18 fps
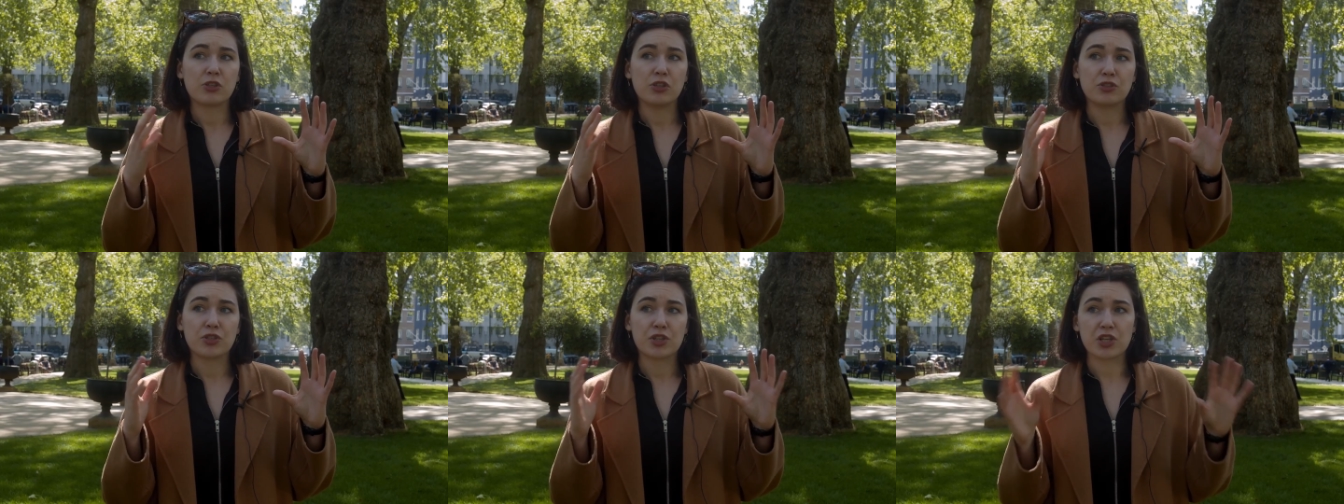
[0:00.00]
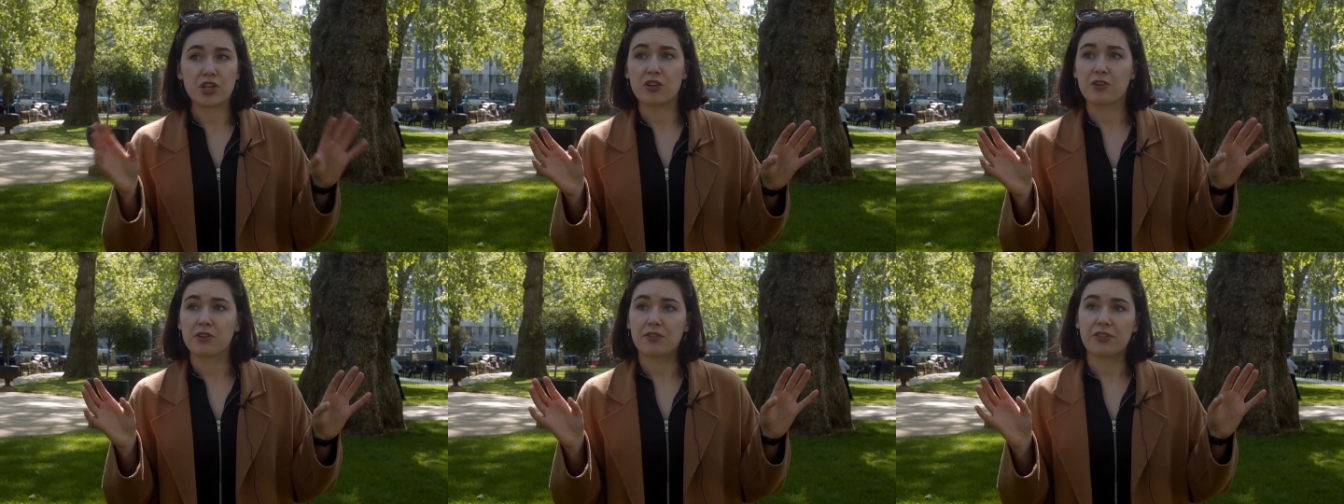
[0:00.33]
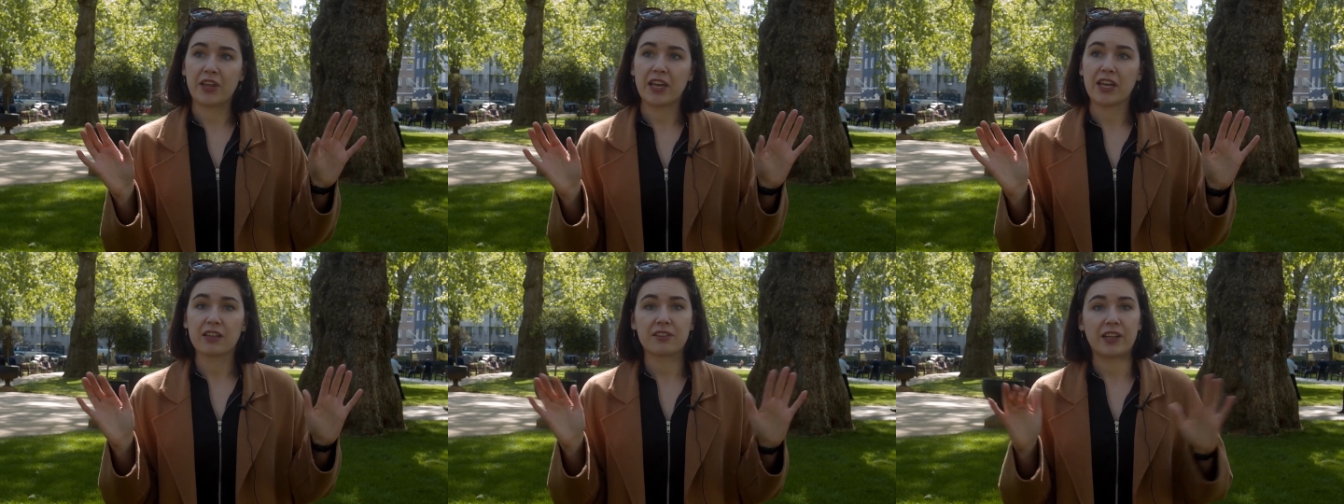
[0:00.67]
you shouldn't
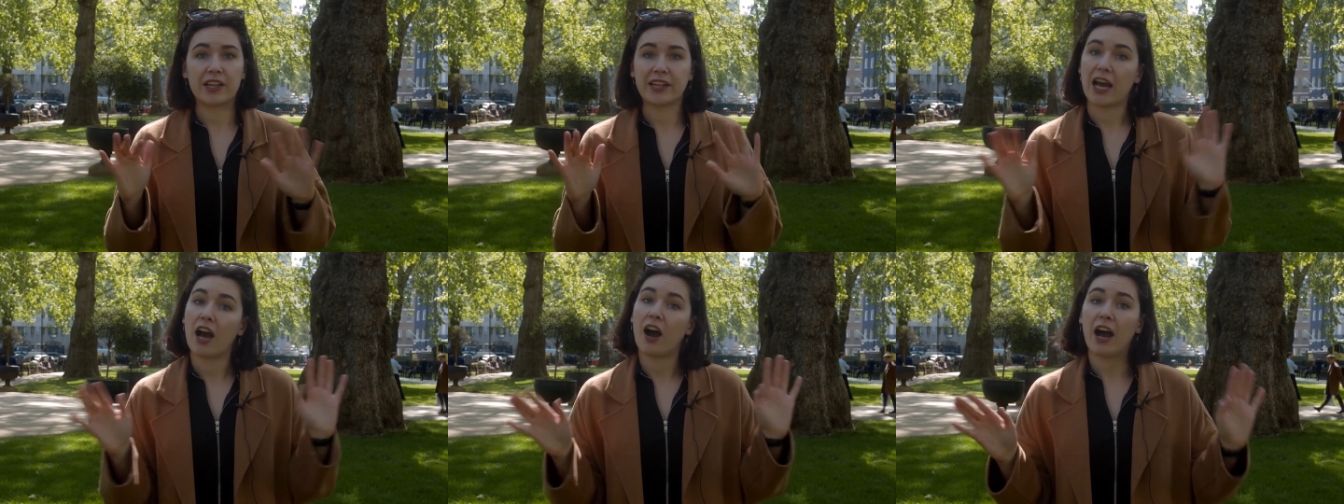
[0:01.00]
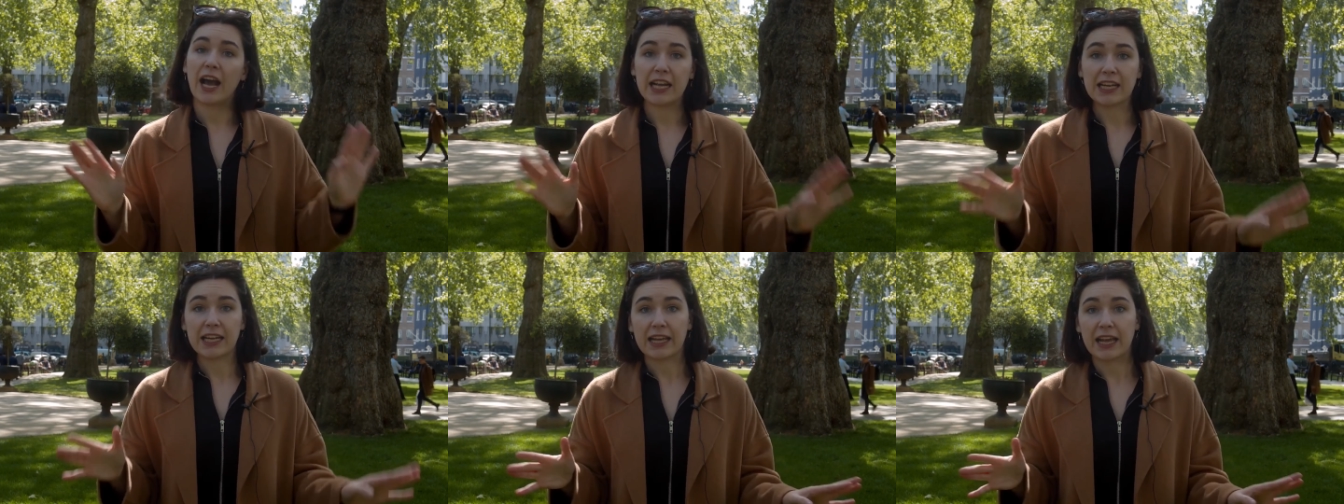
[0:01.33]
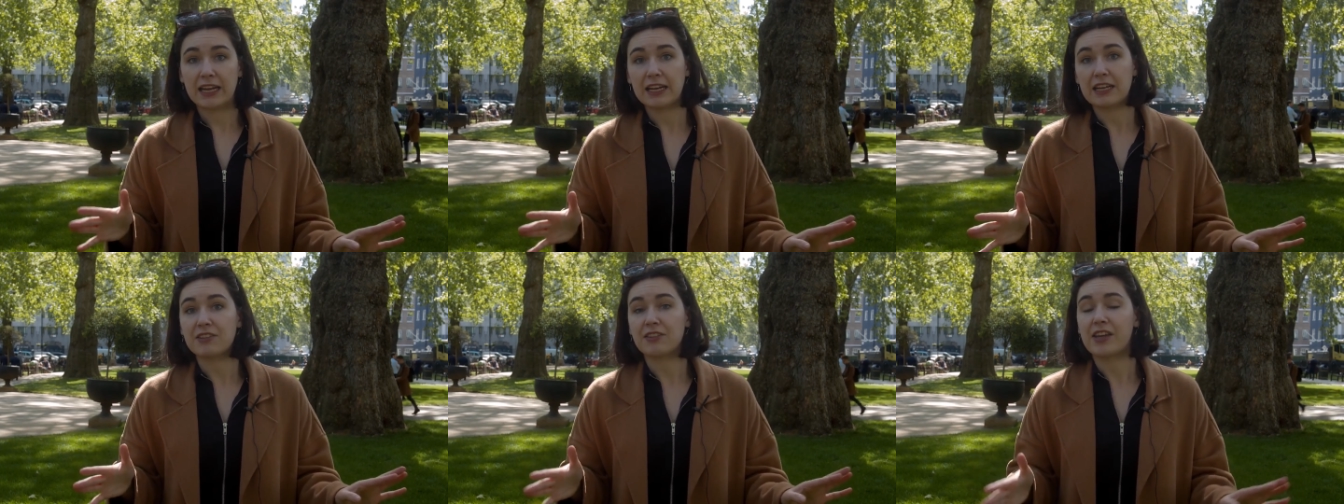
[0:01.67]
think that they're
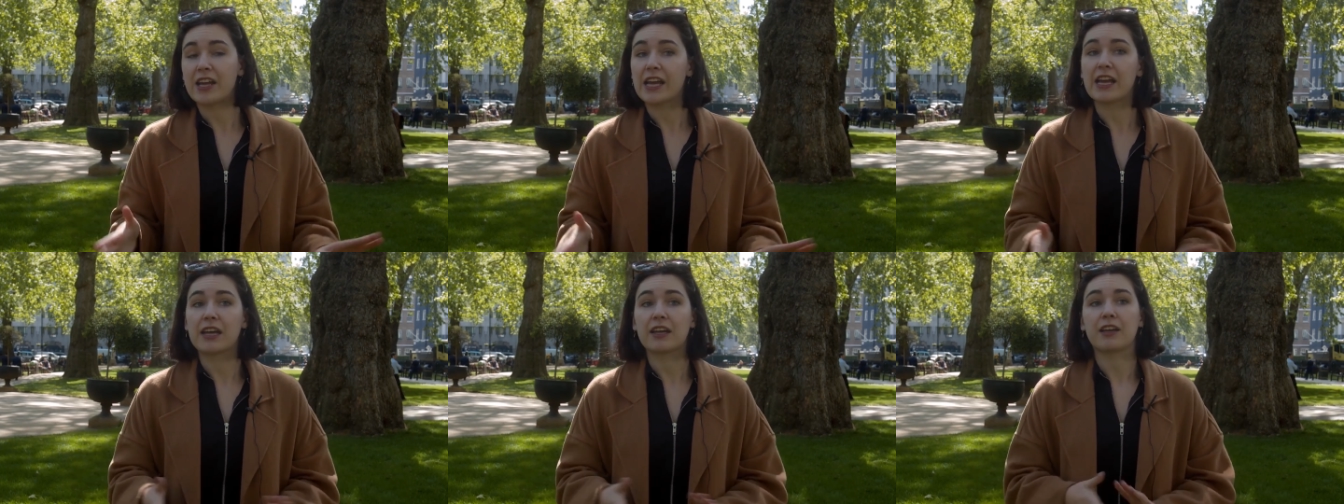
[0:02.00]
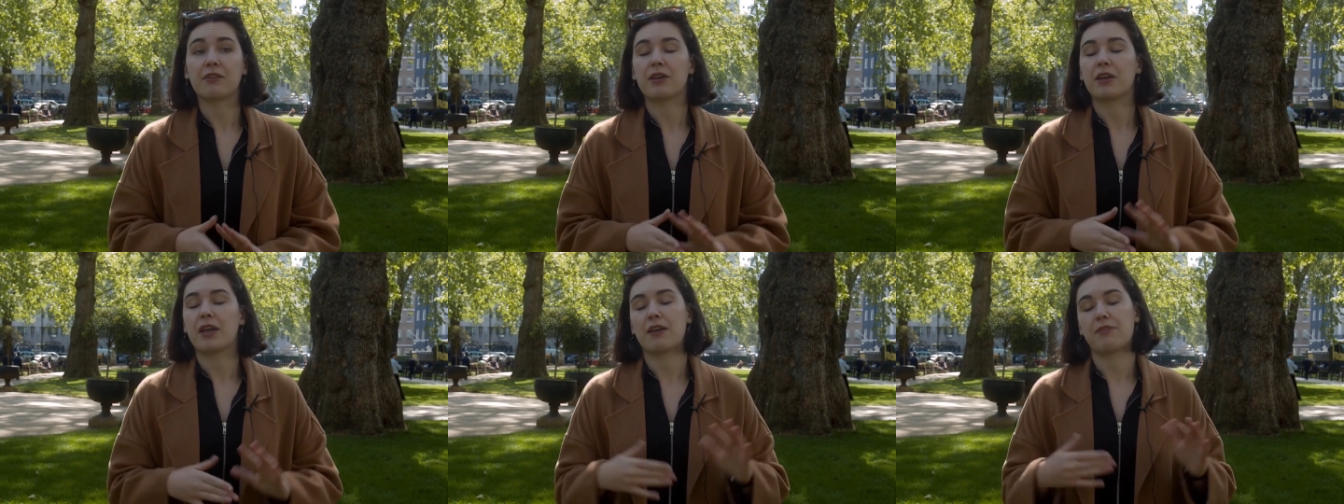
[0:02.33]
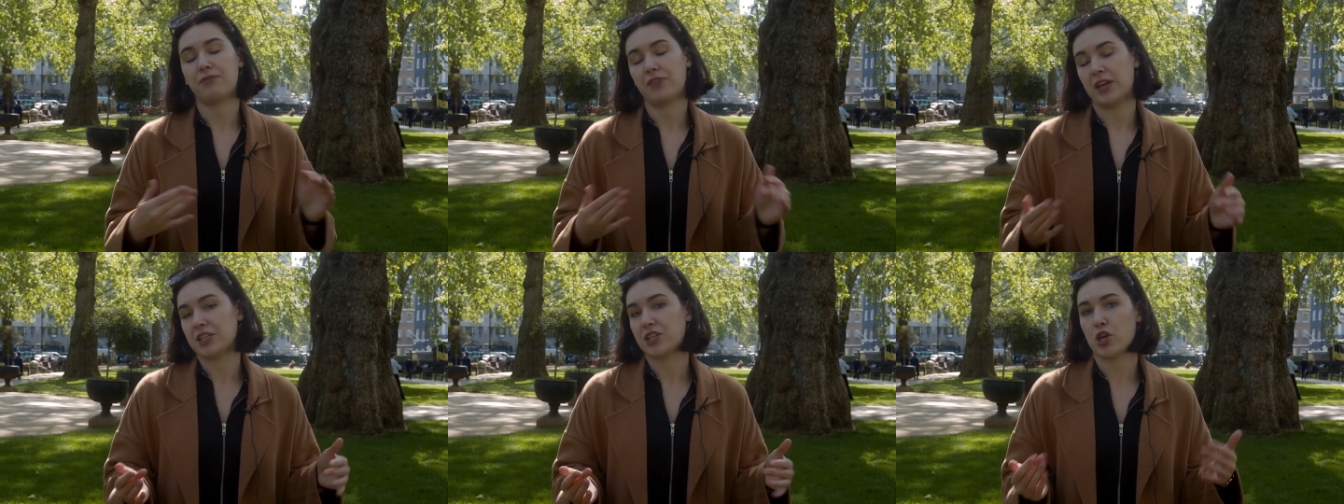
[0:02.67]
hiding anything
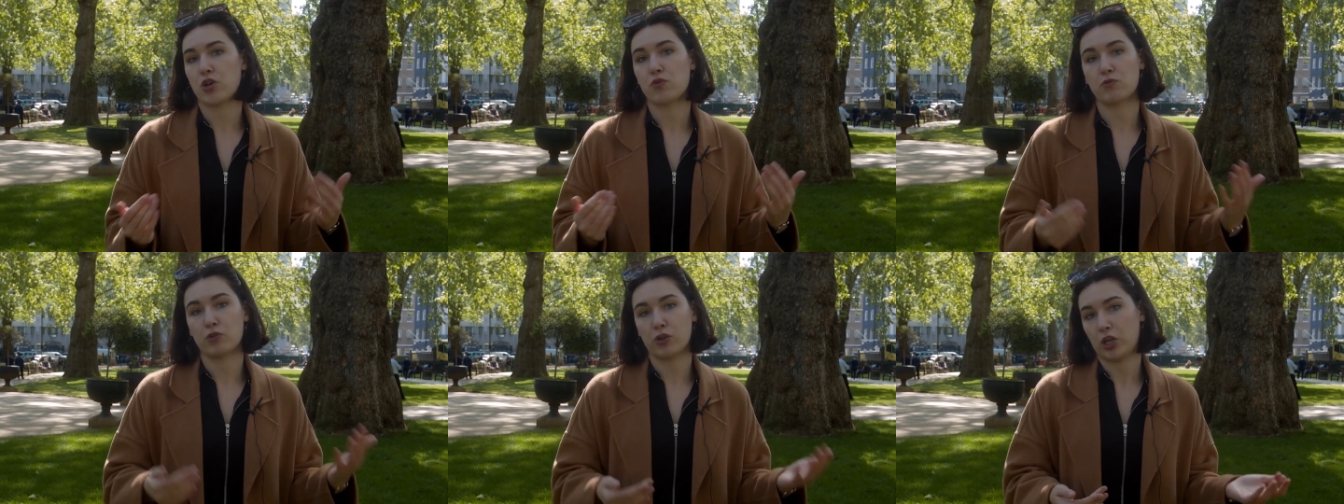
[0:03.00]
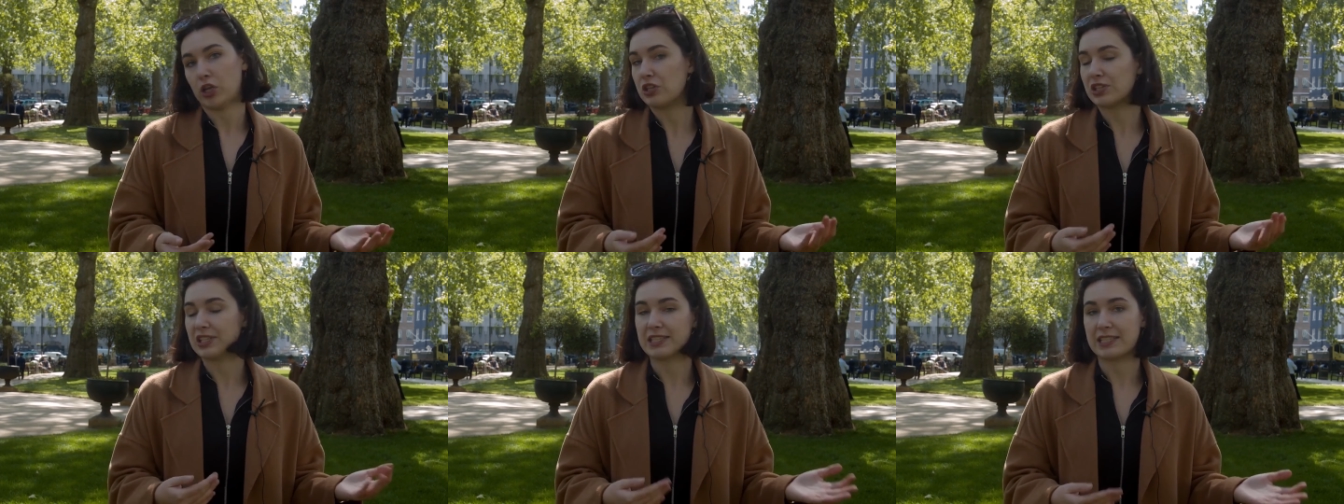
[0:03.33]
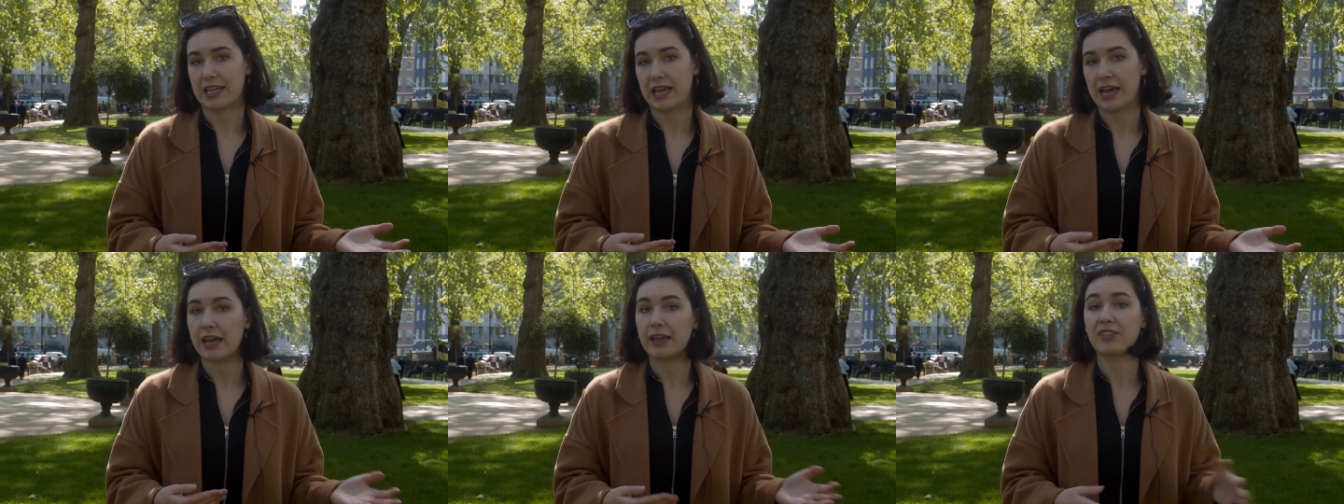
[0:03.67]
if they don't want you to
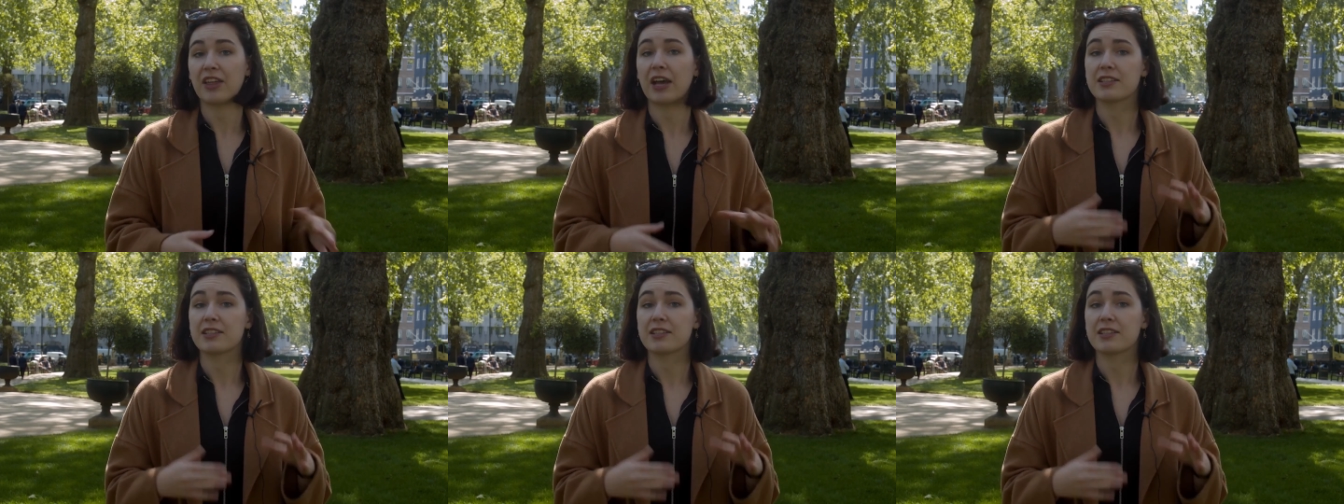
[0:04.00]
see it.